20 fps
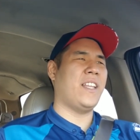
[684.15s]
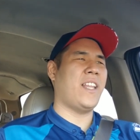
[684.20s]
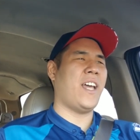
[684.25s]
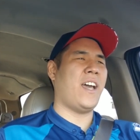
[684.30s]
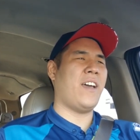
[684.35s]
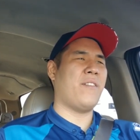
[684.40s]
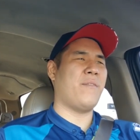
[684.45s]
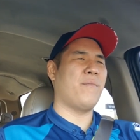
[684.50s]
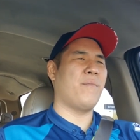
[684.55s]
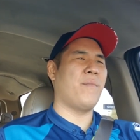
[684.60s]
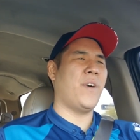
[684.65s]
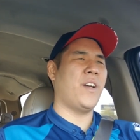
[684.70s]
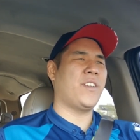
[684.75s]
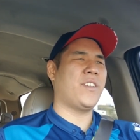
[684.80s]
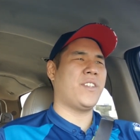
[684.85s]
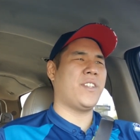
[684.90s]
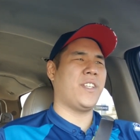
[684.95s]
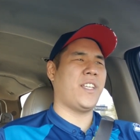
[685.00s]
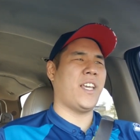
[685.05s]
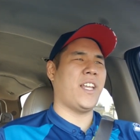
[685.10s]
Not
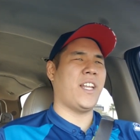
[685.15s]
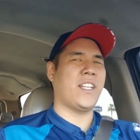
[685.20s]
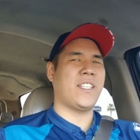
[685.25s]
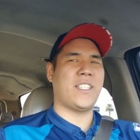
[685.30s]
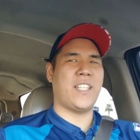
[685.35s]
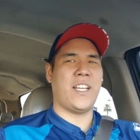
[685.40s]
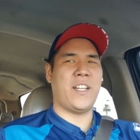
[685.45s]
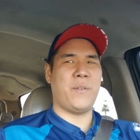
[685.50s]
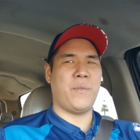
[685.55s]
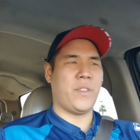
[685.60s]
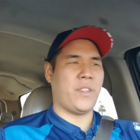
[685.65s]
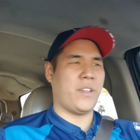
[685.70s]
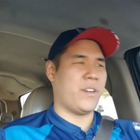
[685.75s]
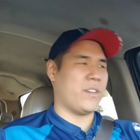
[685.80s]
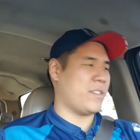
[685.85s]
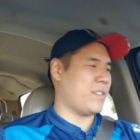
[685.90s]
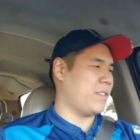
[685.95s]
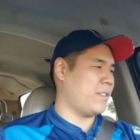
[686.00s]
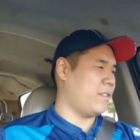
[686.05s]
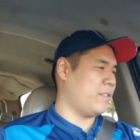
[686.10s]
much to get excited with
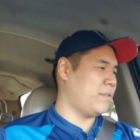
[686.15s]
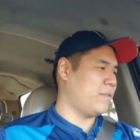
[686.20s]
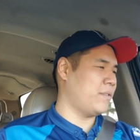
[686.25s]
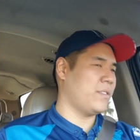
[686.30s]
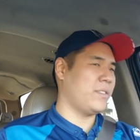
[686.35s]
Arsenal.